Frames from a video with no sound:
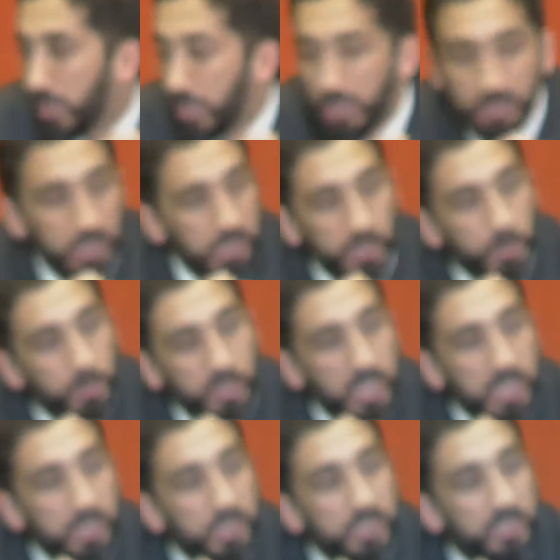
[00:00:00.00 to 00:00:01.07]
It didn't
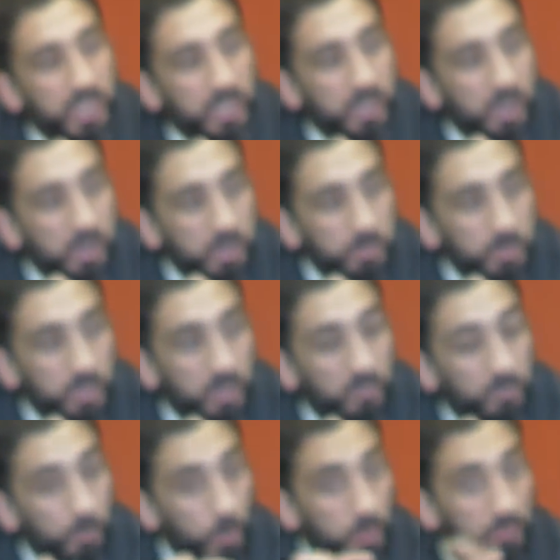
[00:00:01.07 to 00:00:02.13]
create this dichotomy
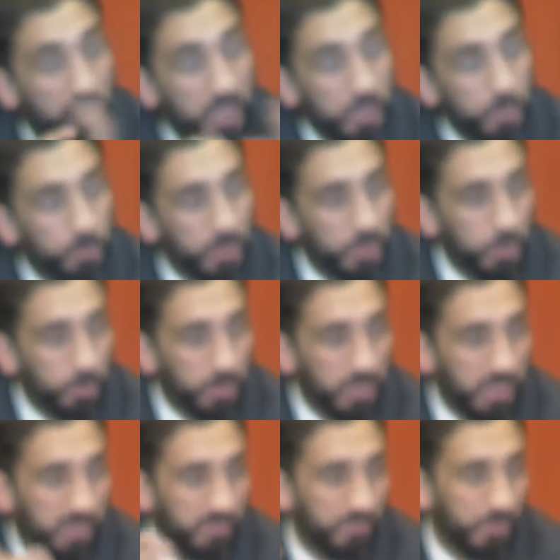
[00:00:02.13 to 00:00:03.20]
of more valuable human
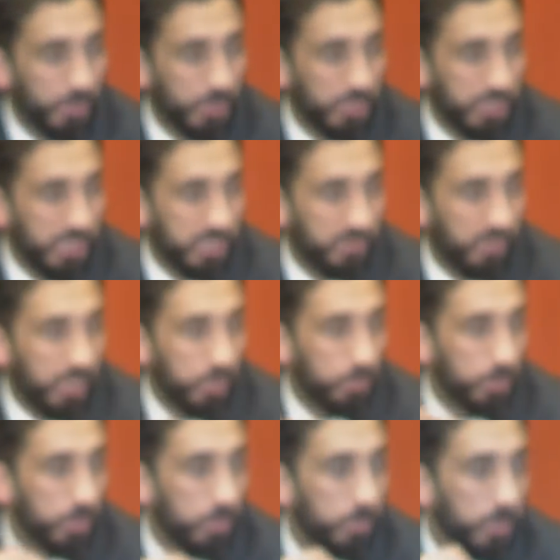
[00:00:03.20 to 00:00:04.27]
life versus less
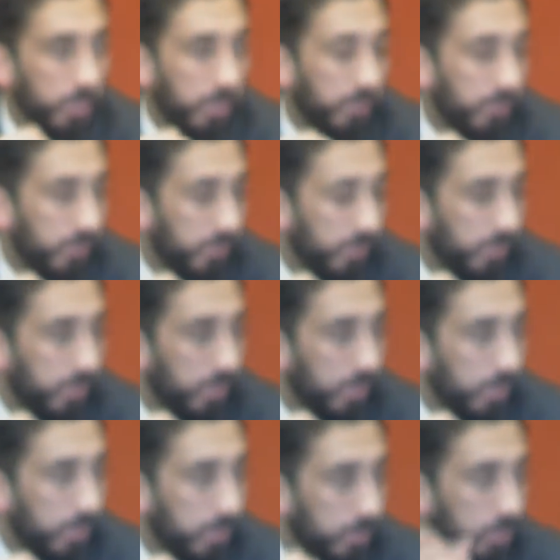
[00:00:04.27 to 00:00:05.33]
valuable human life.
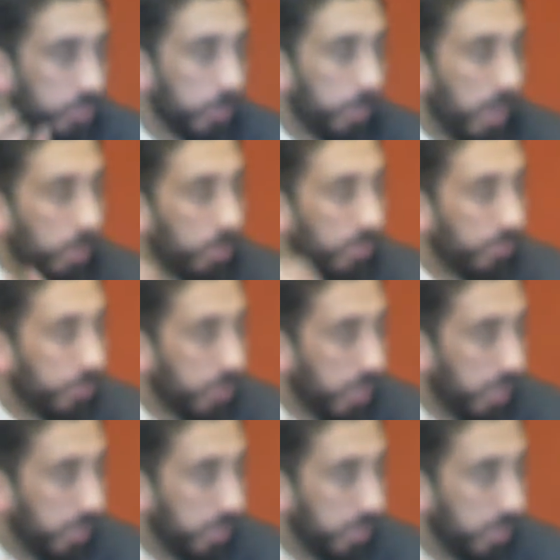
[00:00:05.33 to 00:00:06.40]
This is the power of
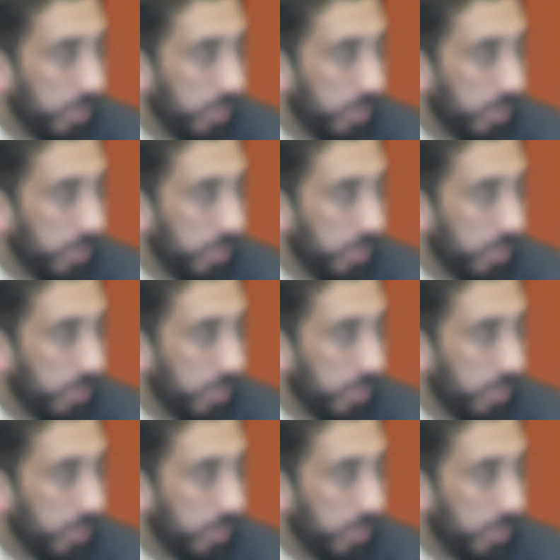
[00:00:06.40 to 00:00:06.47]
Quran.